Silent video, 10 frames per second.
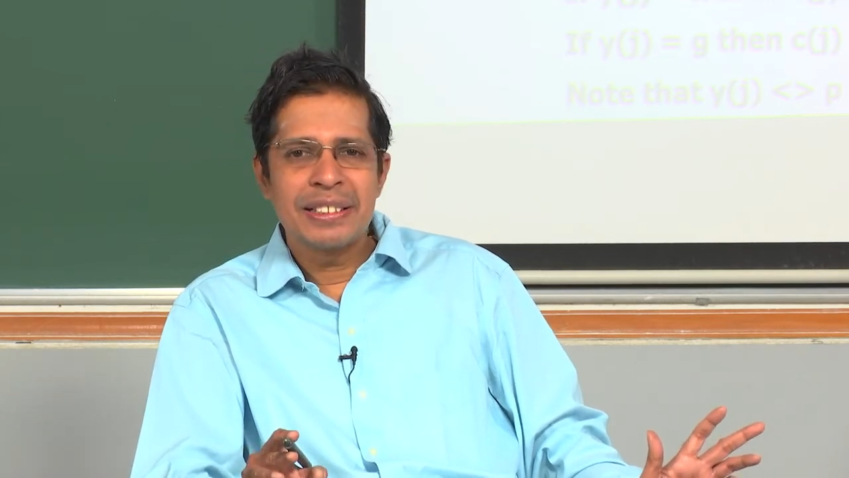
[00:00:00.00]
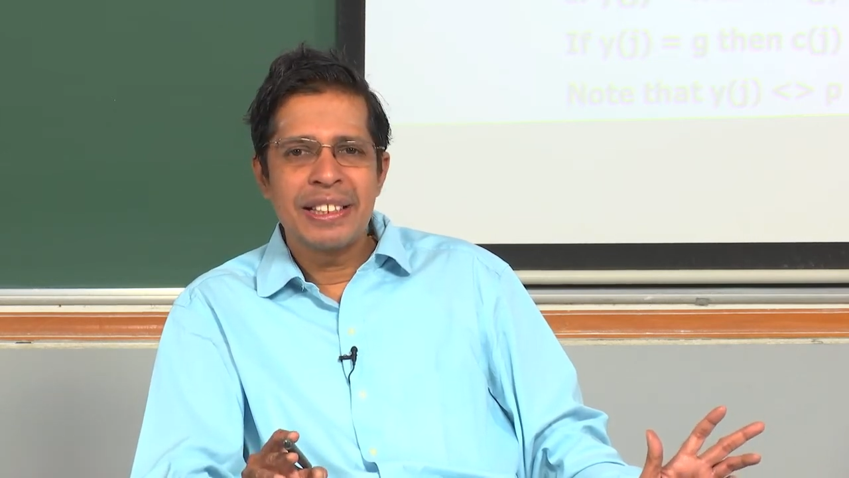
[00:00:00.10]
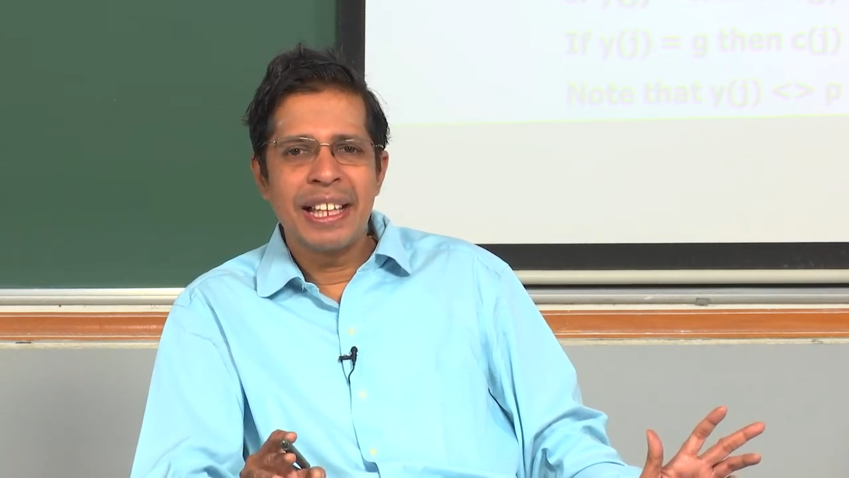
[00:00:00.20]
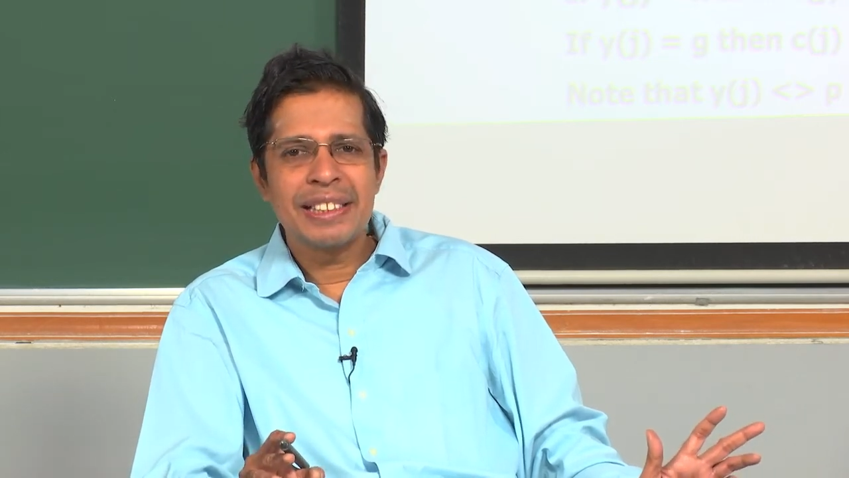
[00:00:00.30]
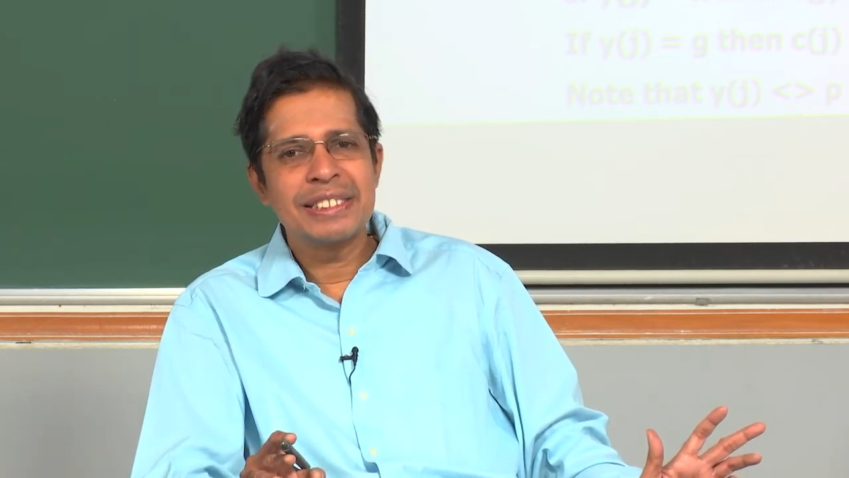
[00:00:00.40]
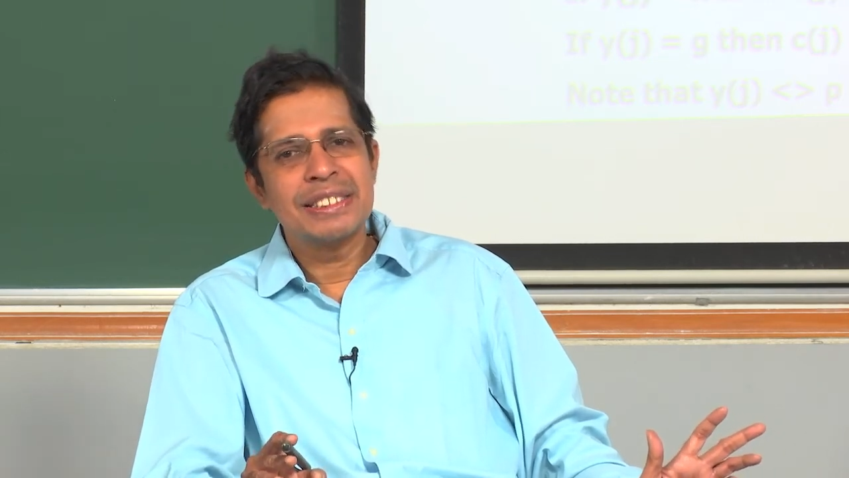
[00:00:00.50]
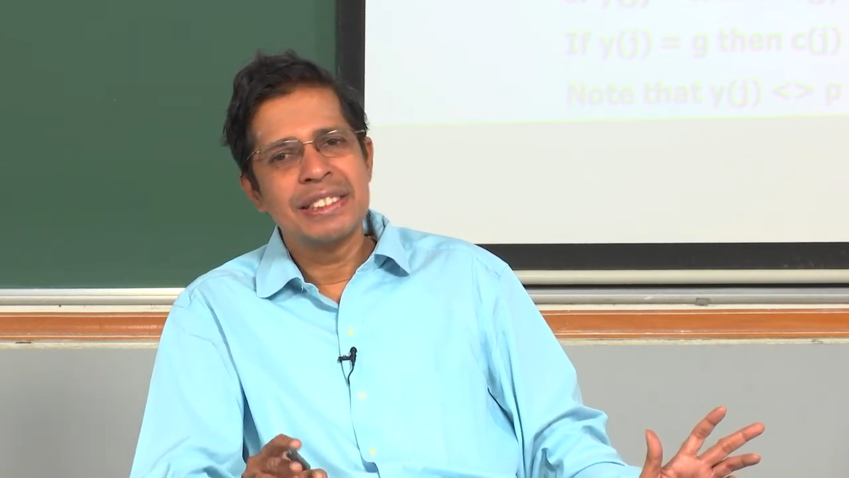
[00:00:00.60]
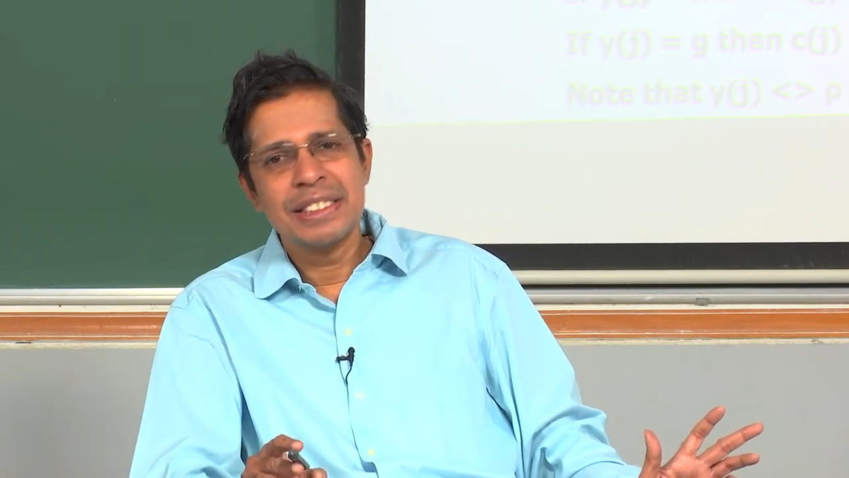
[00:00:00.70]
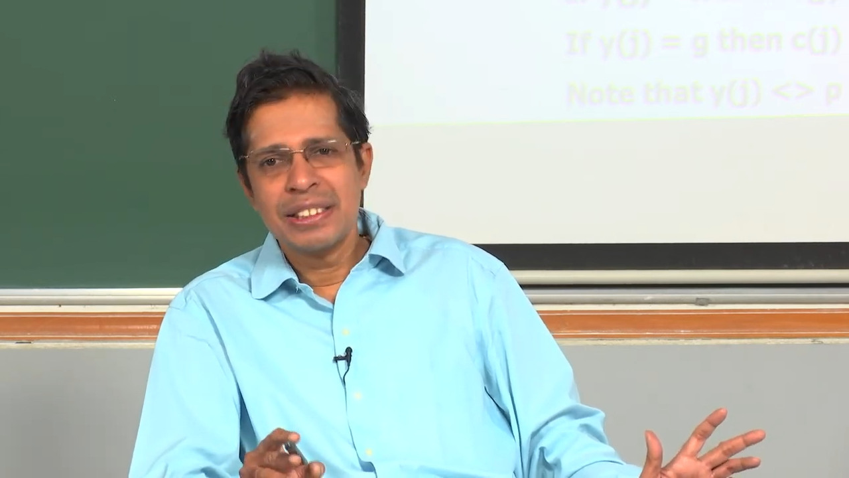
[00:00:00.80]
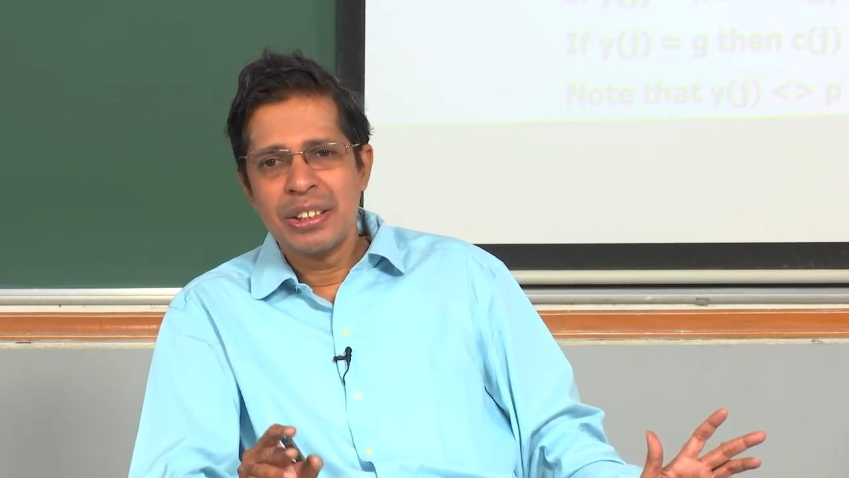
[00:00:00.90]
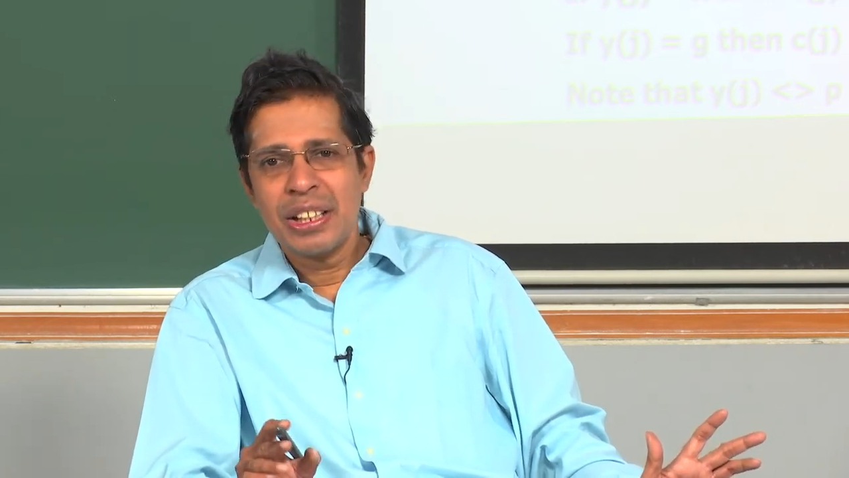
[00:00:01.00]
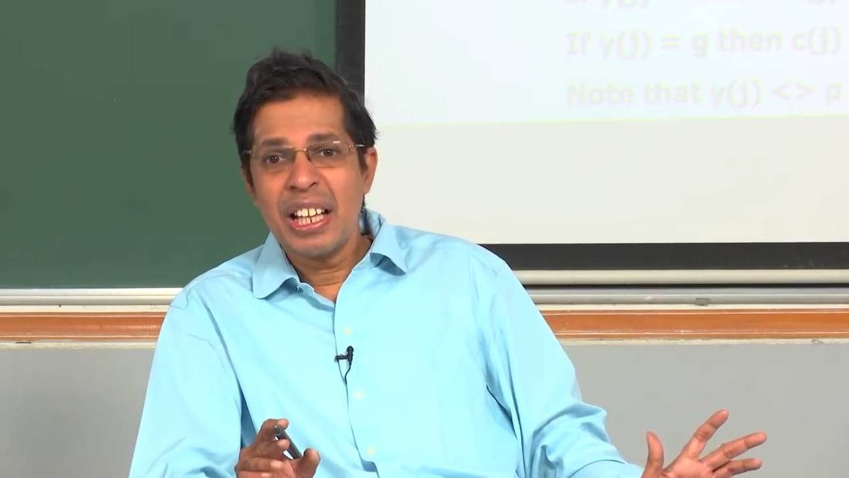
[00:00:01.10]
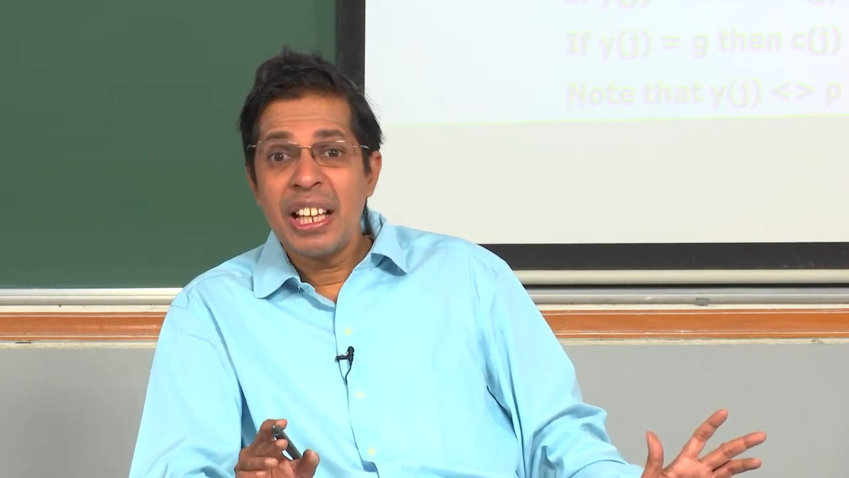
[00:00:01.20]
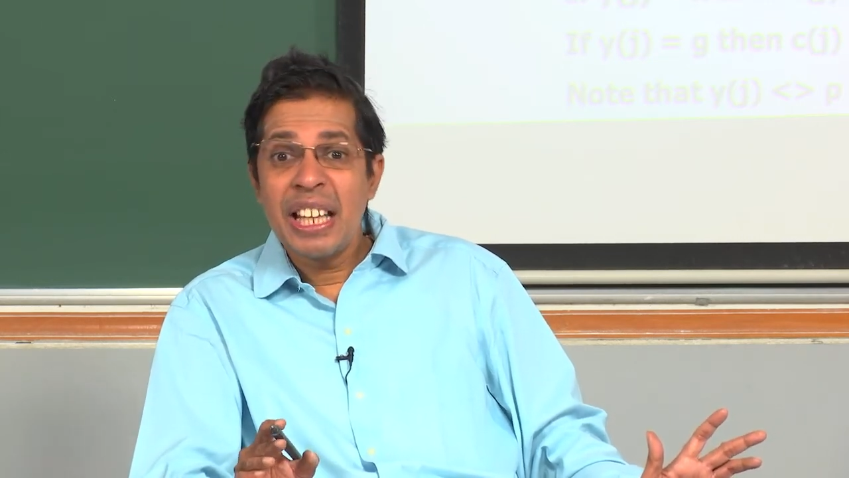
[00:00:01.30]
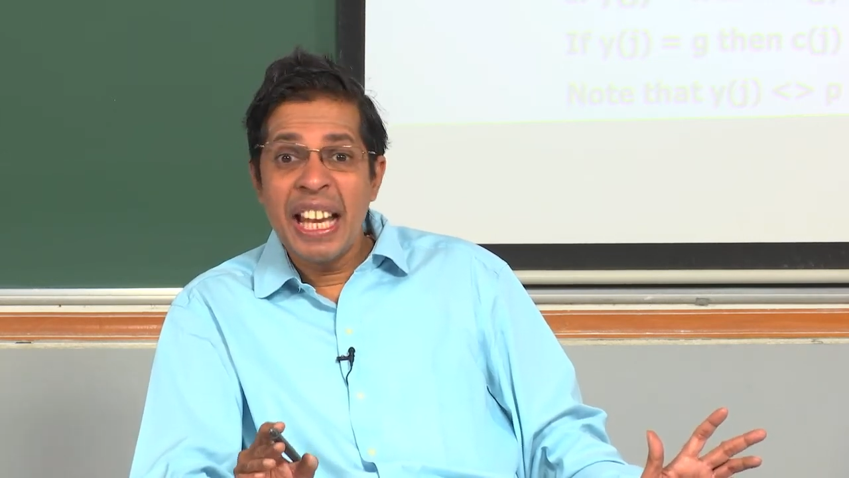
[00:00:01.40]
takes
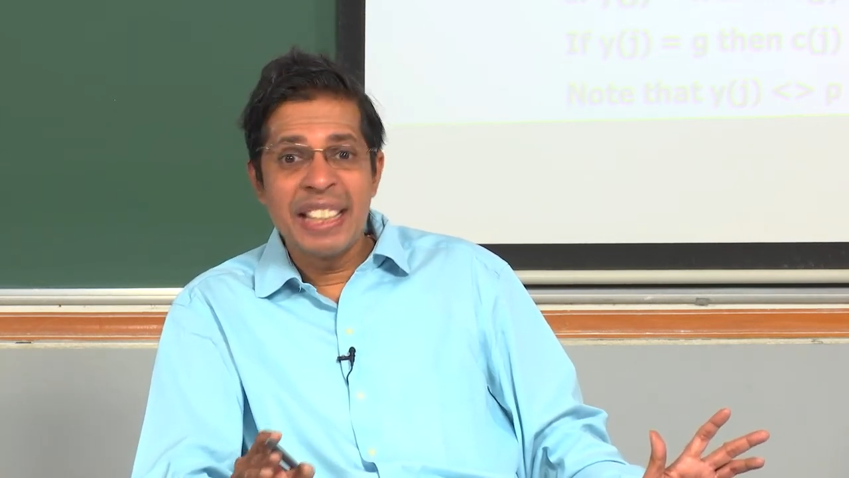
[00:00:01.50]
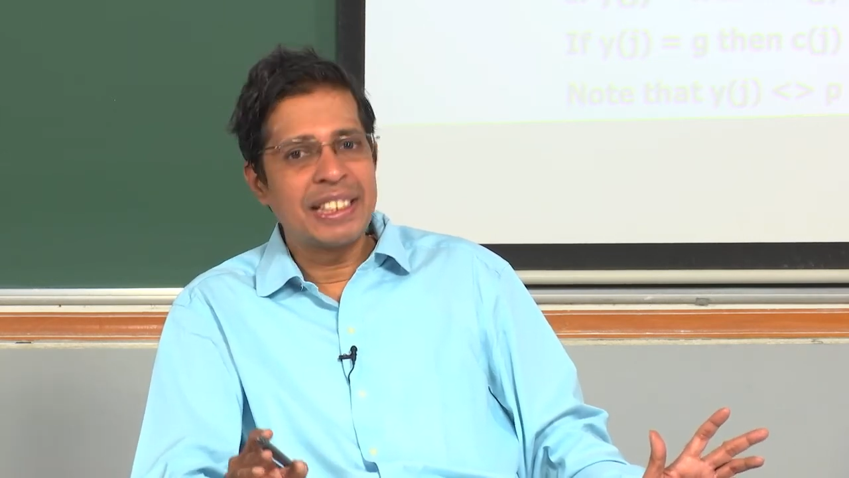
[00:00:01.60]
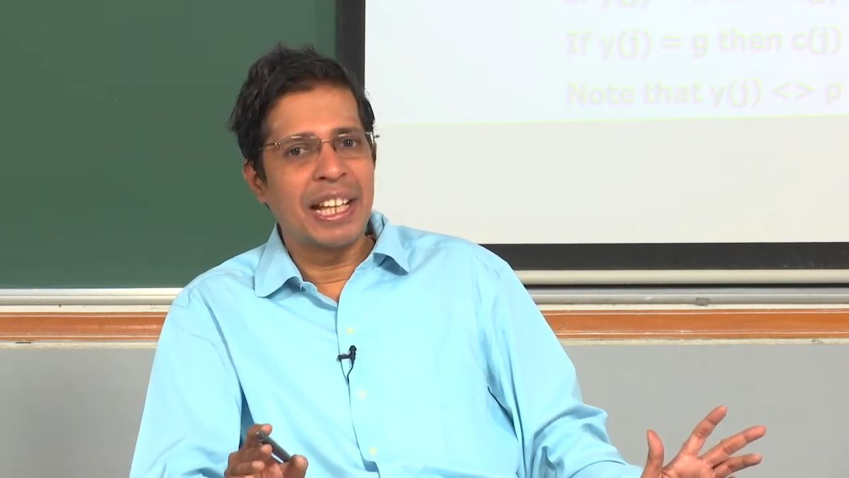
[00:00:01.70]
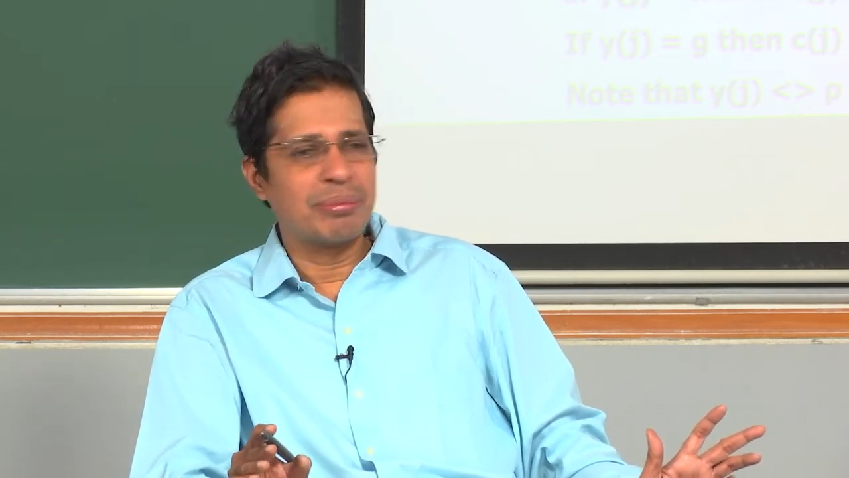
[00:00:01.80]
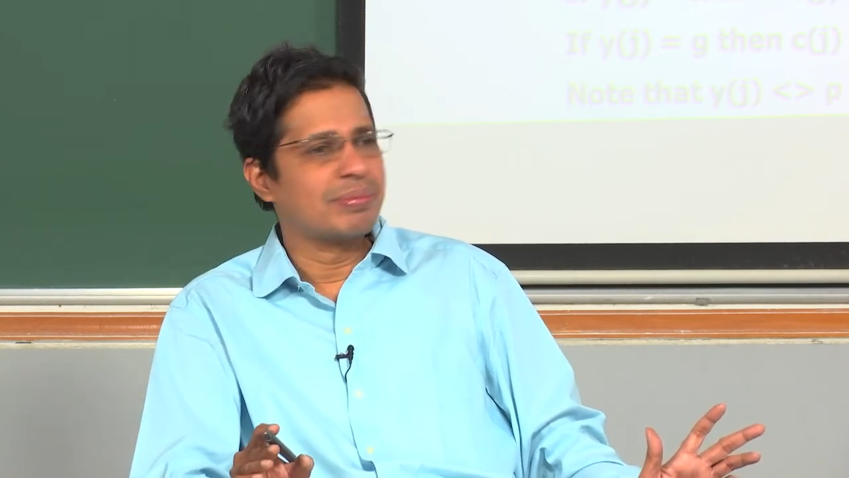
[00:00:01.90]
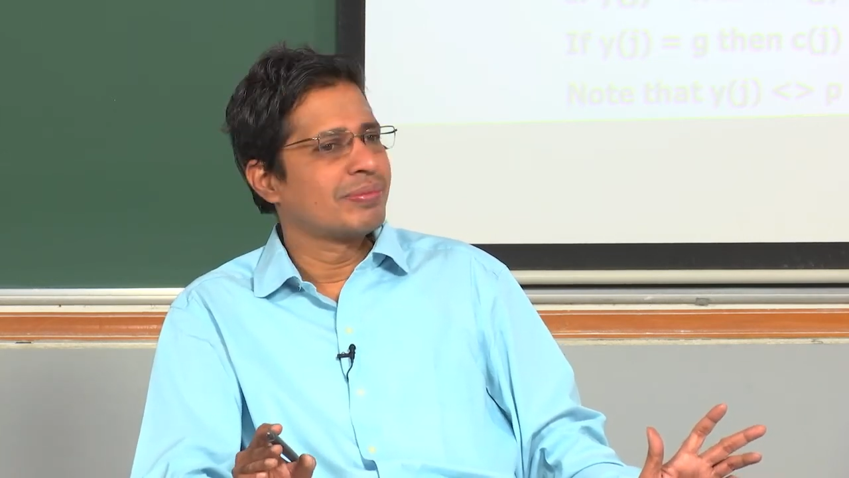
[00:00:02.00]
n time